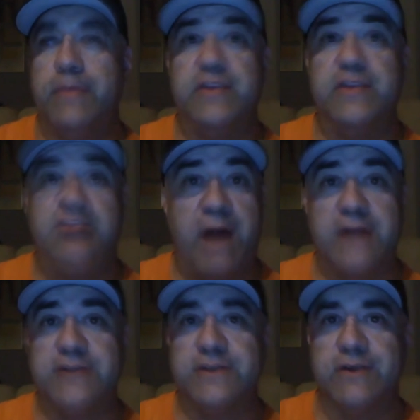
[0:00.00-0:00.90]
The
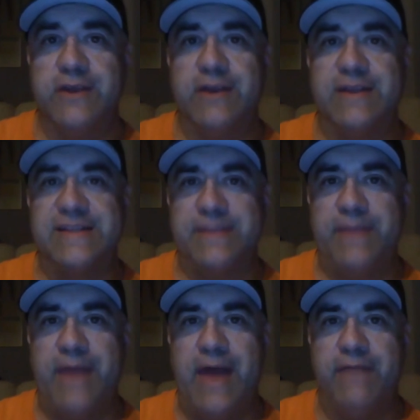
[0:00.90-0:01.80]
sponsor, you know, gets
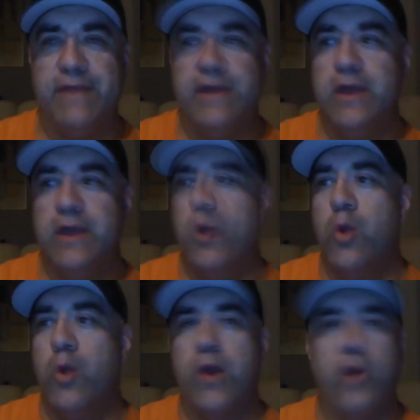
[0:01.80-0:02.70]
something out of it.
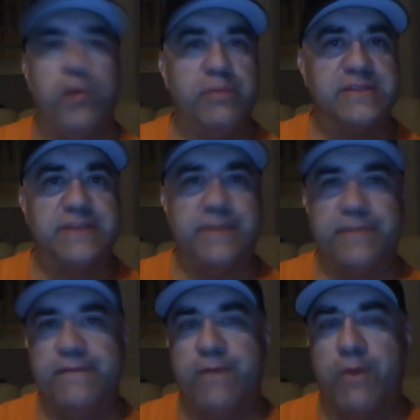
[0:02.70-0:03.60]
We all put
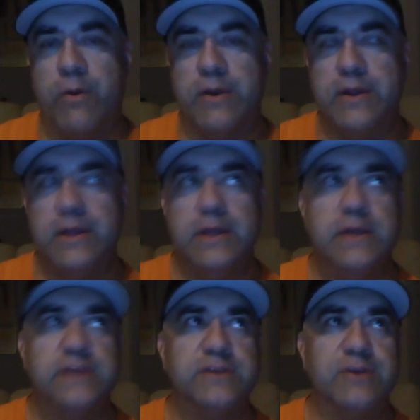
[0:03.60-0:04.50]
something forward.
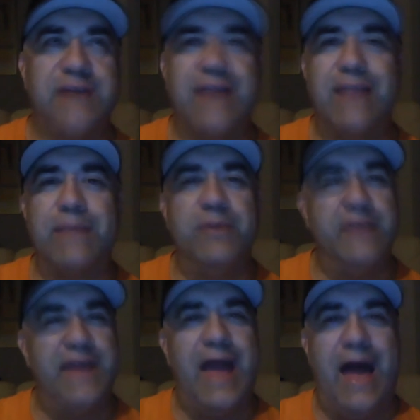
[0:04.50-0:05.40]
So it's kind of like
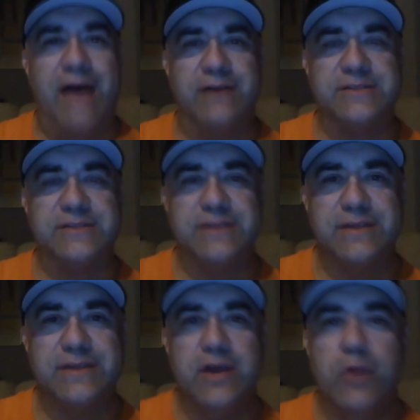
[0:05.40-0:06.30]
building a house.
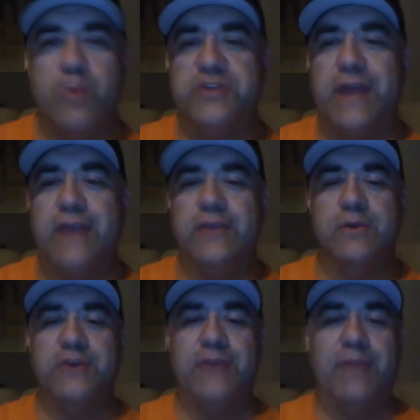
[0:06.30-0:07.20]
What you got to do
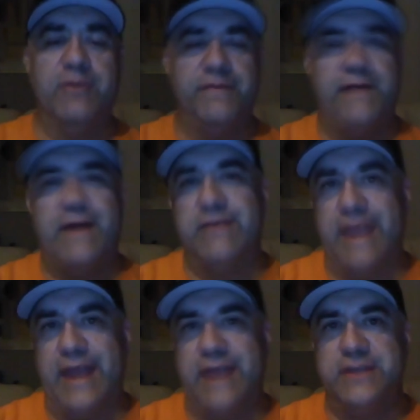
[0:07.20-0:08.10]
is you got to build the
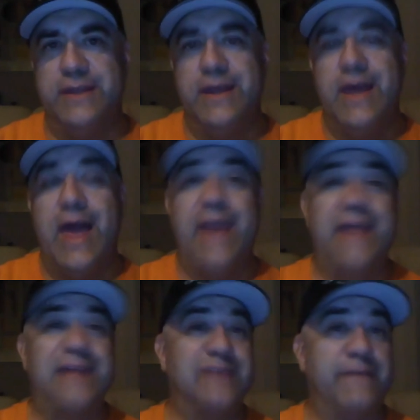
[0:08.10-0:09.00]
foundation, and
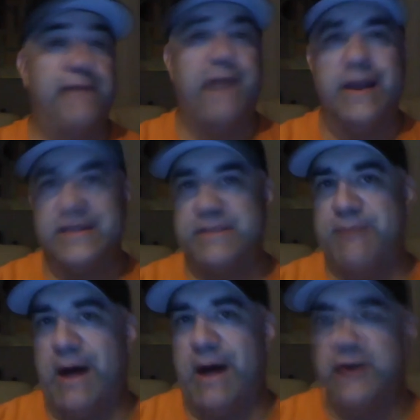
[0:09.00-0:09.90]
that's like finding the
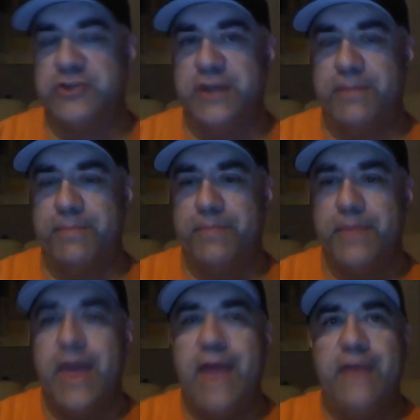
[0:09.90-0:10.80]
sponsorship.
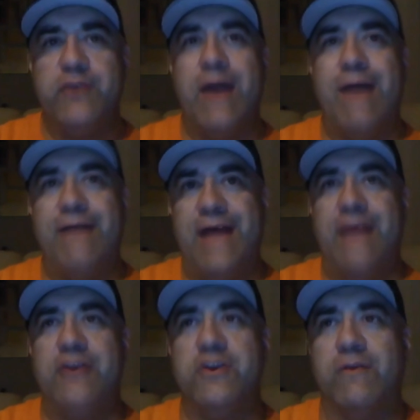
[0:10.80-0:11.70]
And then you have
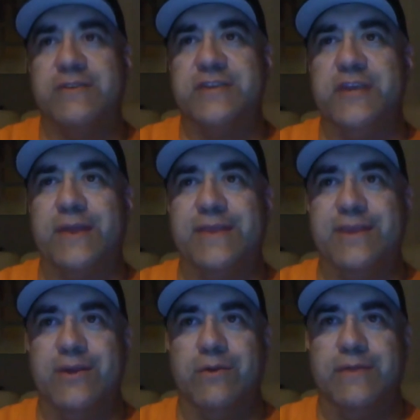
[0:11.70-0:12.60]
that, and you all of a sudden you get,
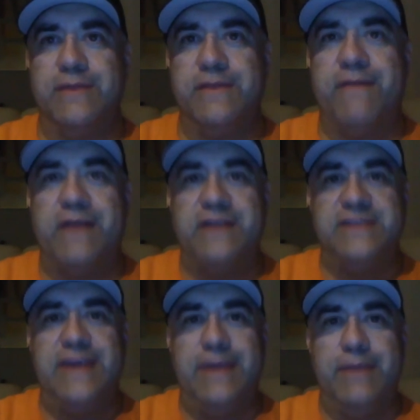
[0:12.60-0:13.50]
you know, you find a
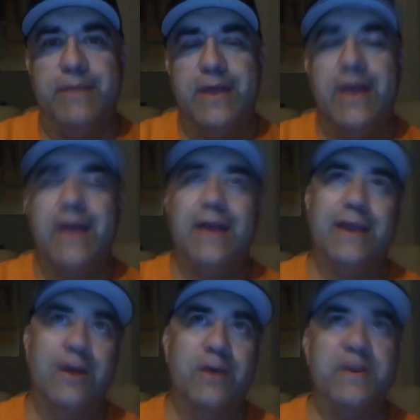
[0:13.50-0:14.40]
team, you
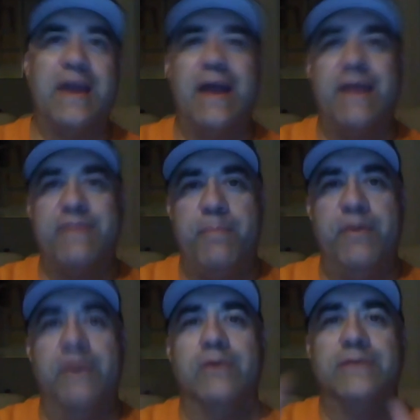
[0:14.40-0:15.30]
know, when you kind of have to
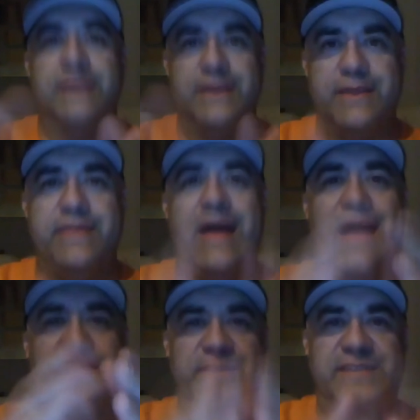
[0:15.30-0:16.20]
build
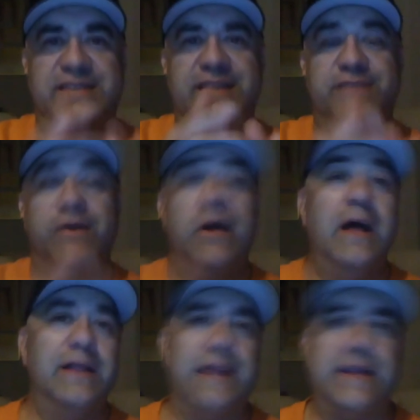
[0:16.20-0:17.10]
that to be successful.
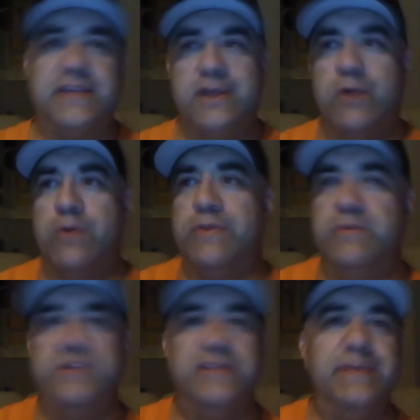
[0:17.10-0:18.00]
Like, you know,
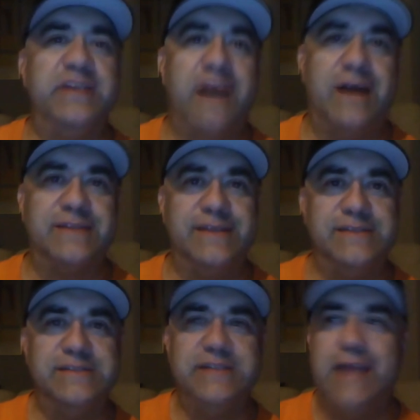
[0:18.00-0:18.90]
with Jimmy Johnson
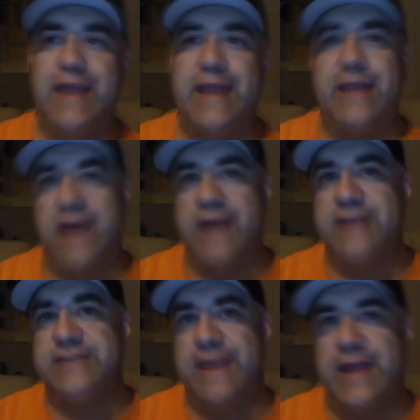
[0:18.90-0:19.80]
and that
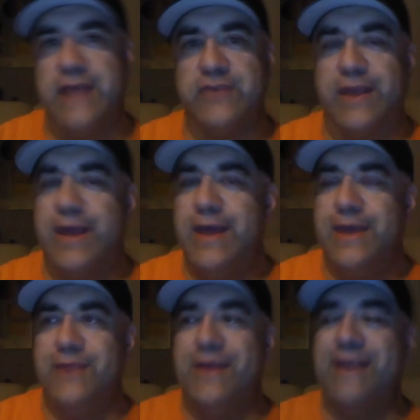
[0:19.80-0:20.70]
dynasty at Hendrick,
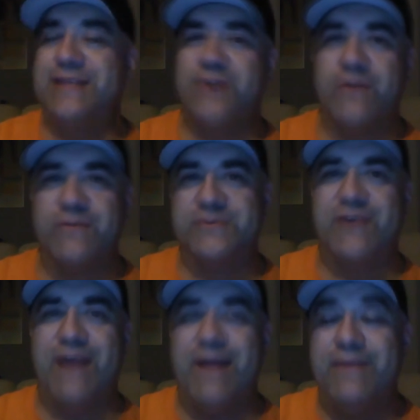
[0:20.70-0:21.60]
you know, they didn't start from
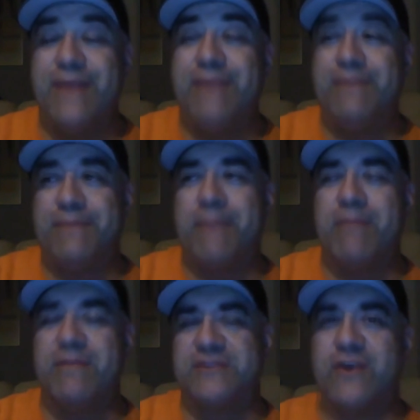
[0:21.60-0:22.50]
scratch. They
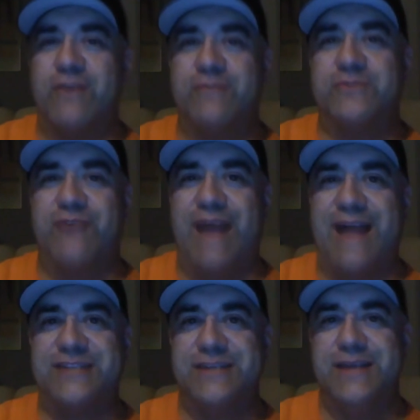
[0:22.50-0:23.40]
pretty much started from
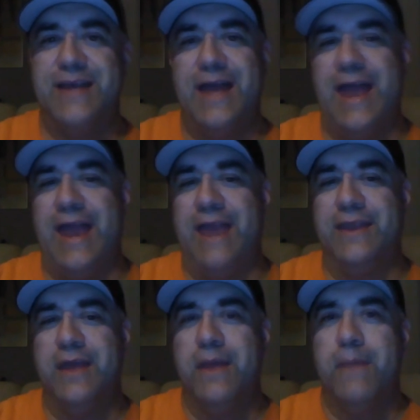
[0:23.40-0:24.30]
scratch and
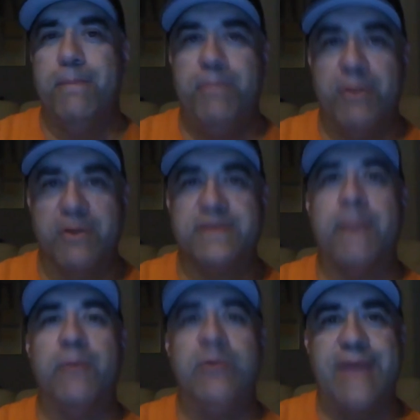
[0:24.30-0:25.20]
built
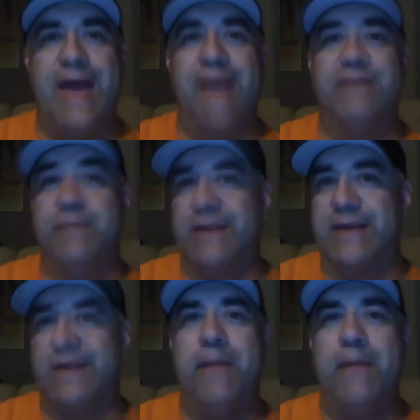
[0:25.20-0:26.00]
up what they have to be like an